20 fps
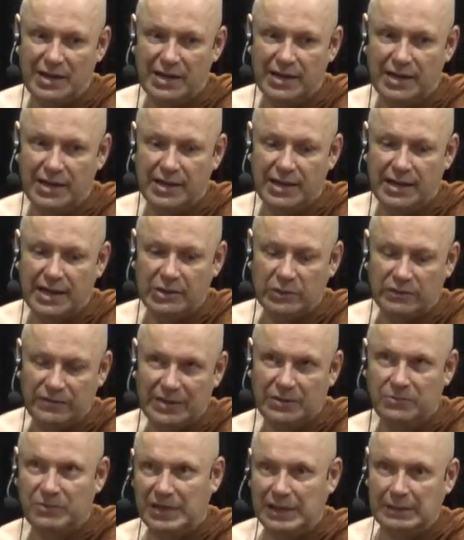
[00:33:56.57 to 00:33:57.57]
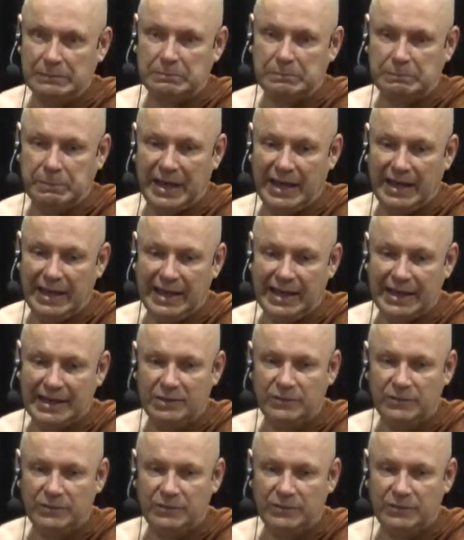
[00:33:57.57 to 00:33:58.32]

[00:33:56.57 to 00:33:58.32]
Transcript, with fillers: uh, and you feel really bad.